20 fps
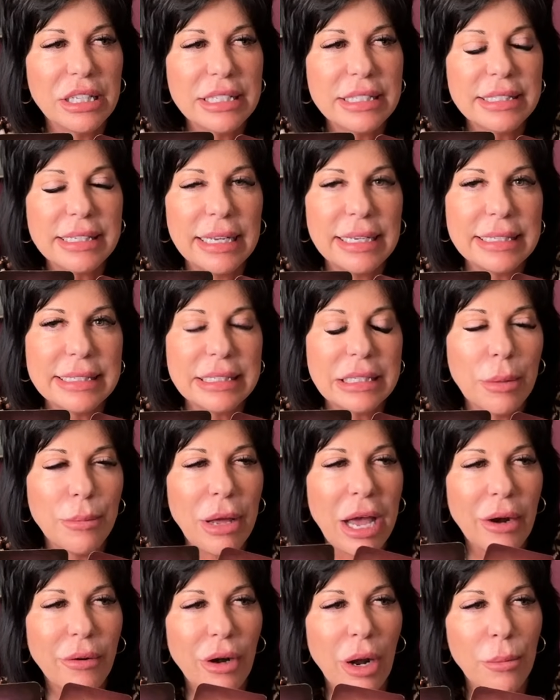The sun is in the
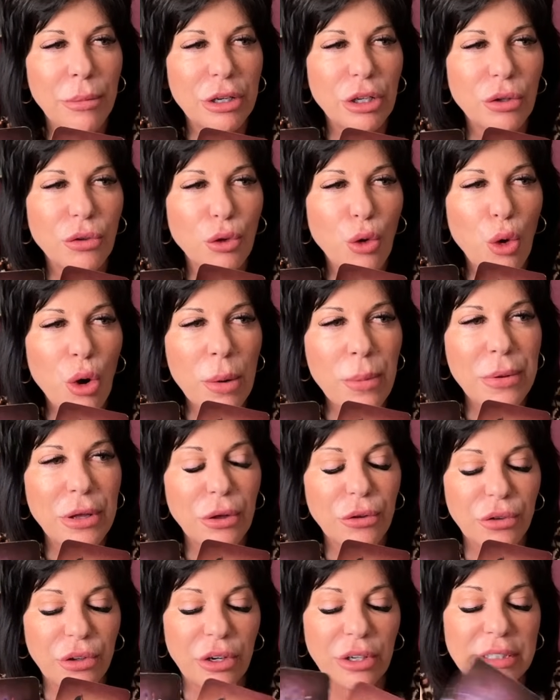background, but
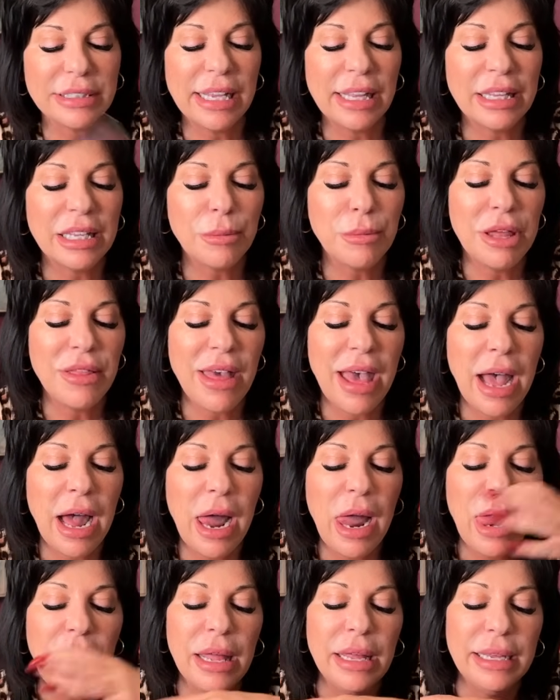Scorpio's here telling me
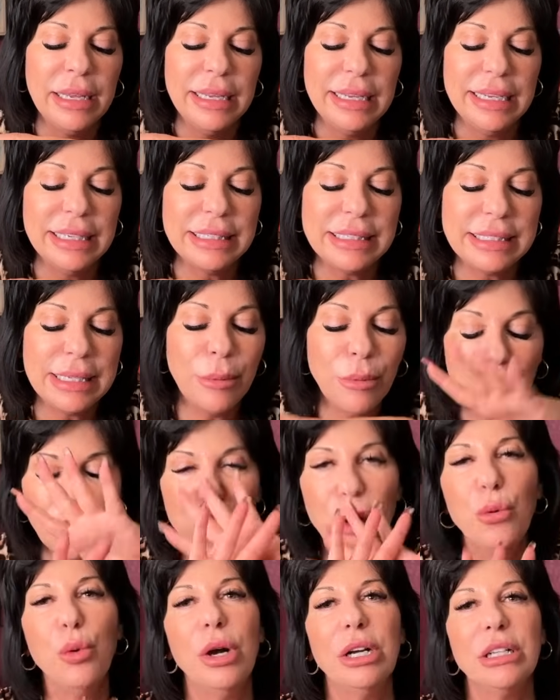that it's someone
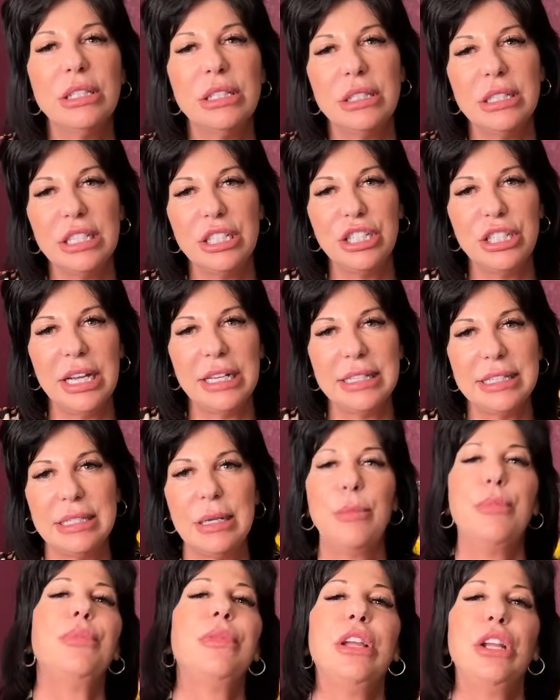who wants to shed
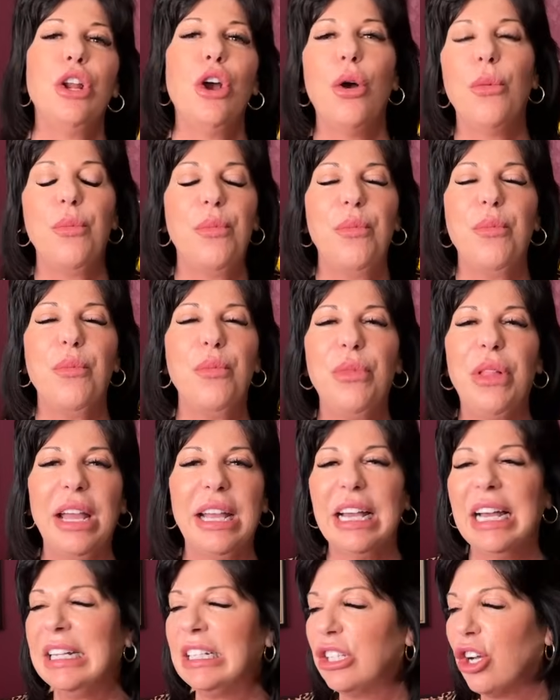something
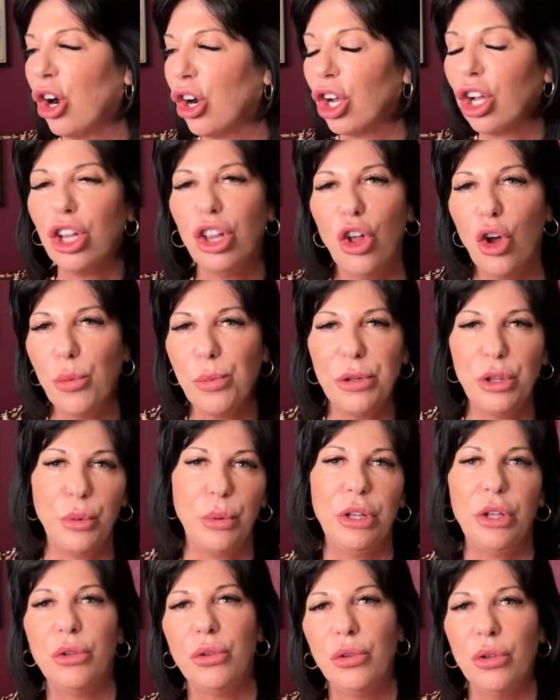like a dark cloak
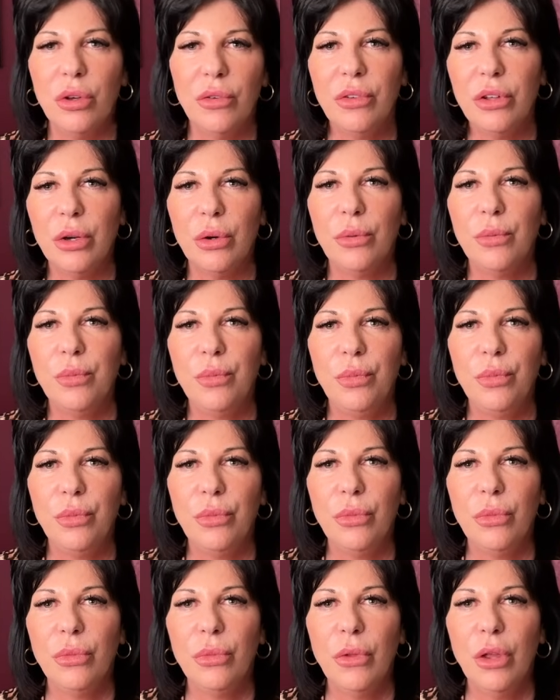between the two of you.
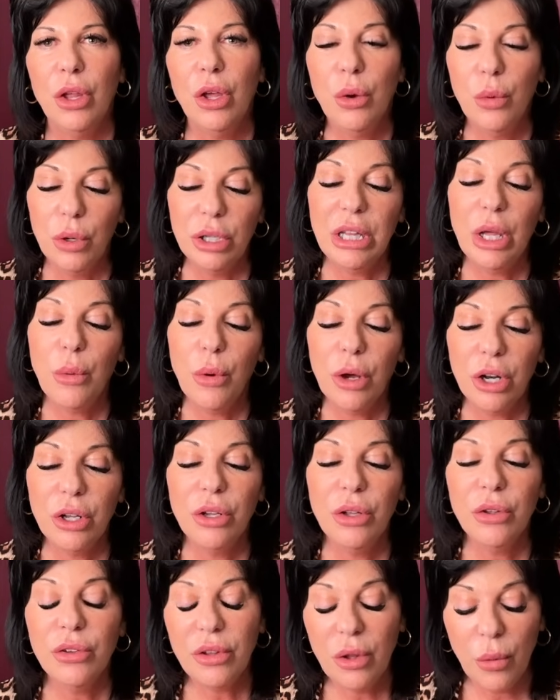What they want to
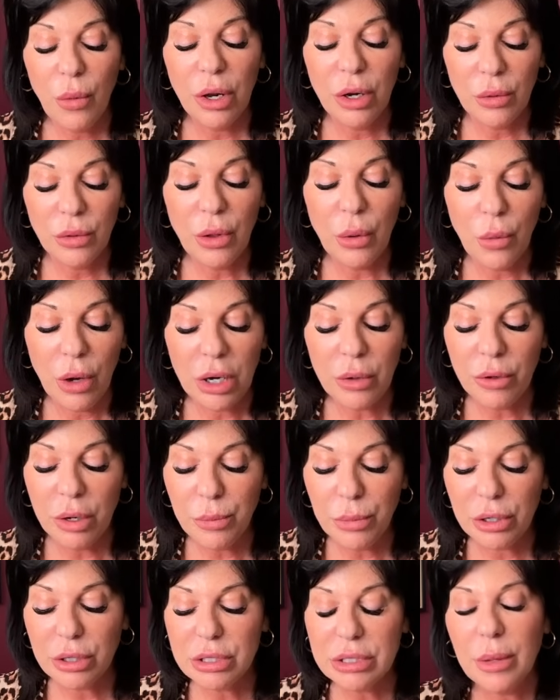do is they want to, they want to
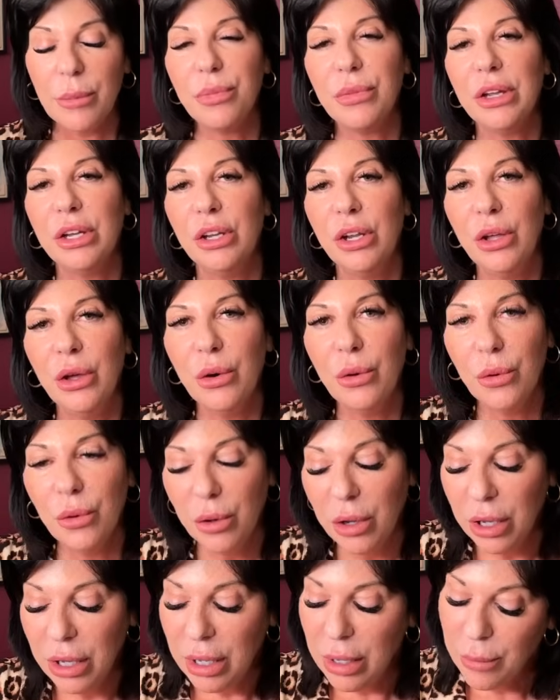rebirth something new.
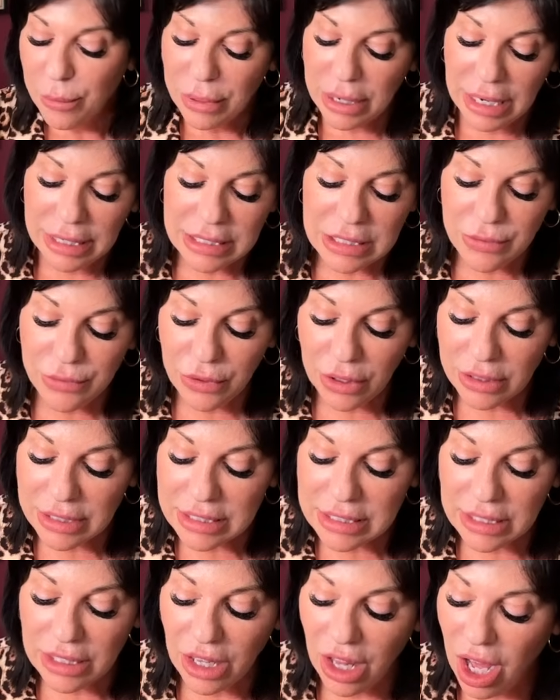But I just feel
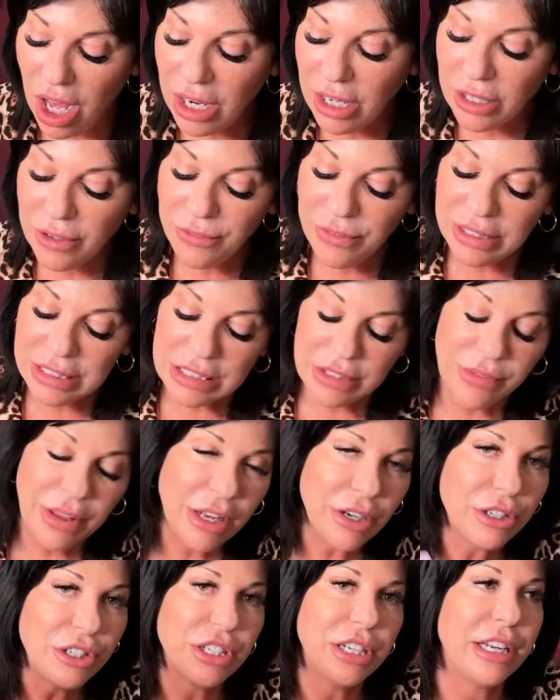this is a lot of defensive
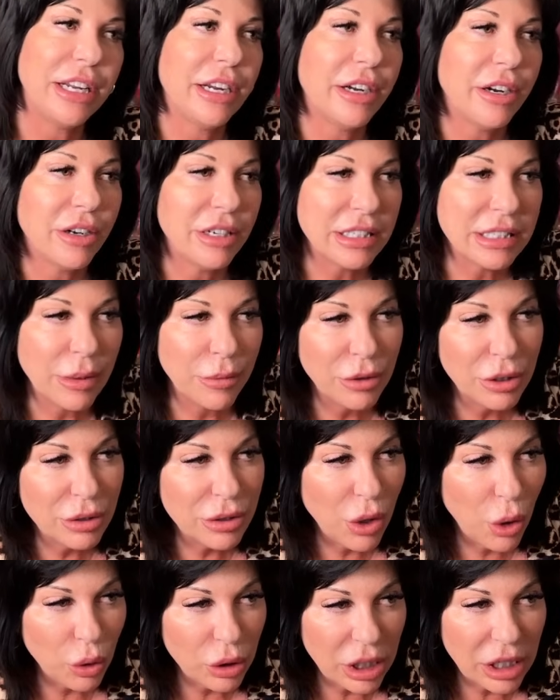energy here. It's someone
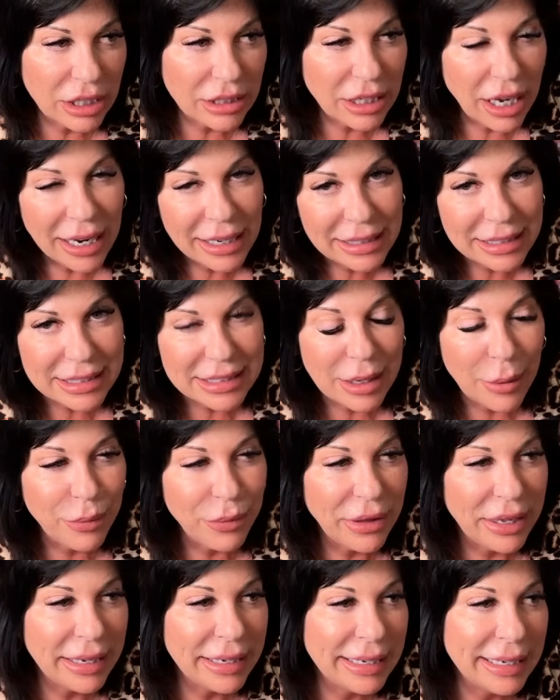who's holding on tight to
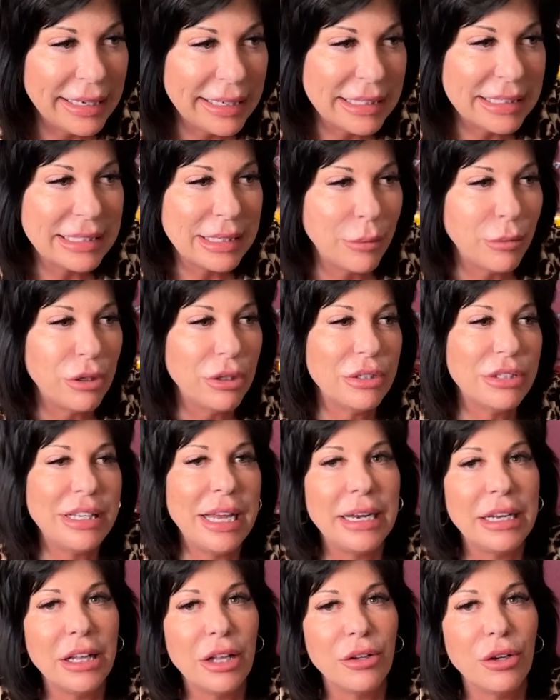something and it's someone who's
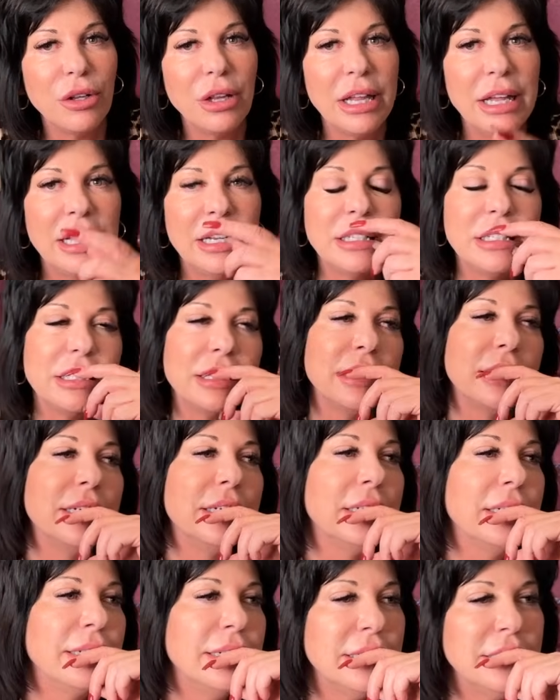standing on their ledge.
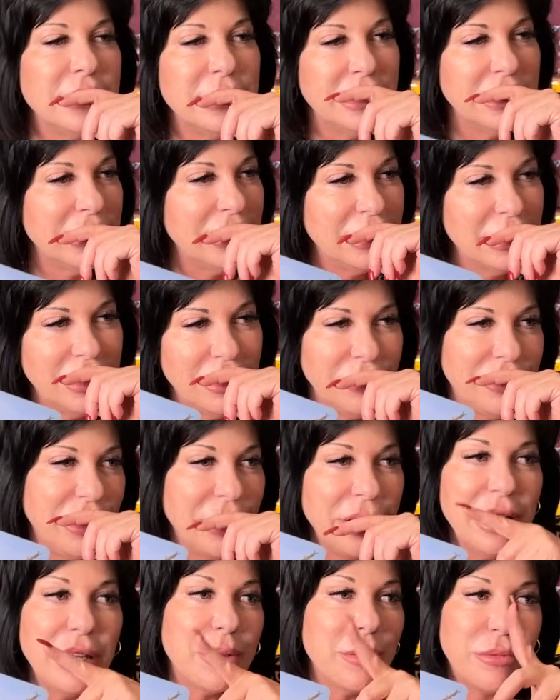
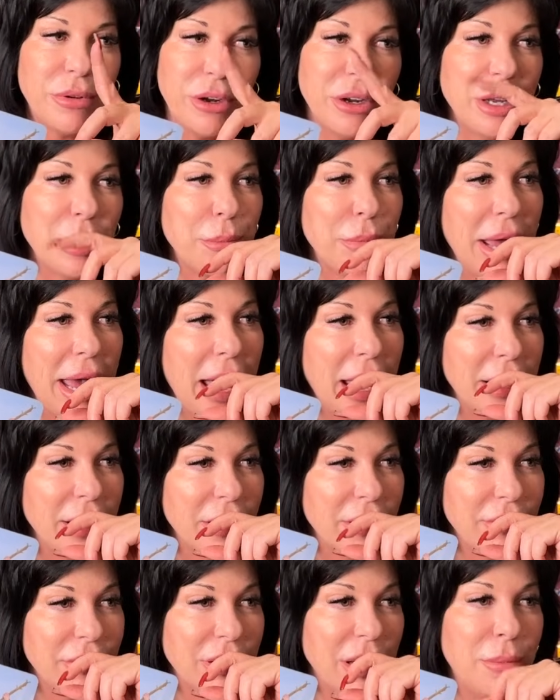Very, very
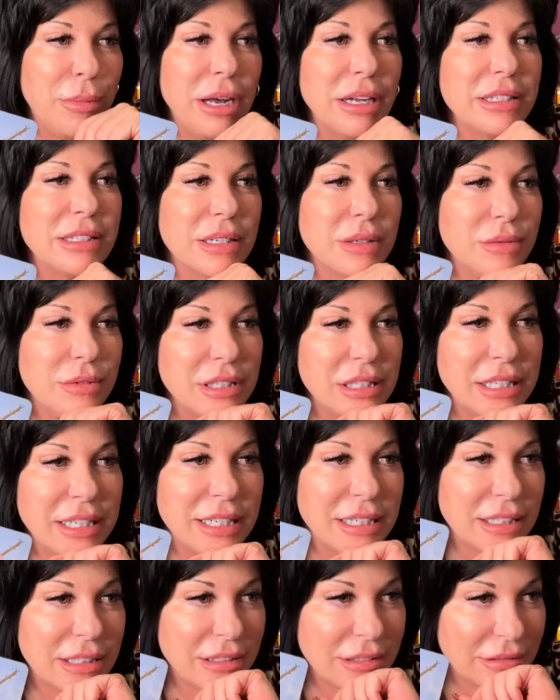combative about something
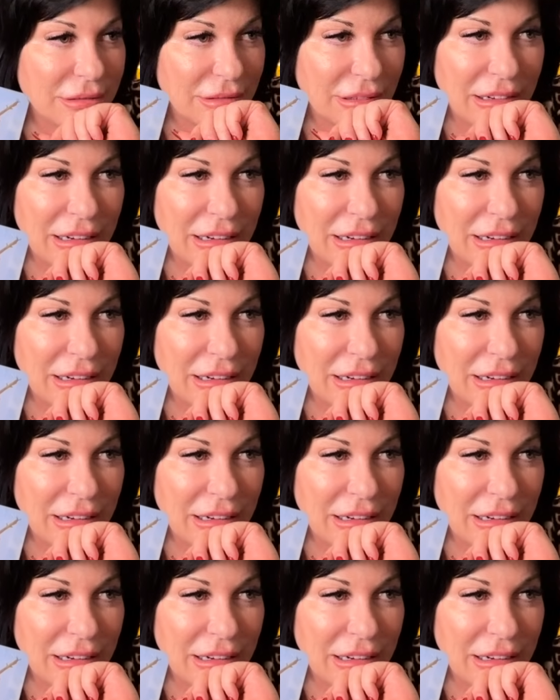here.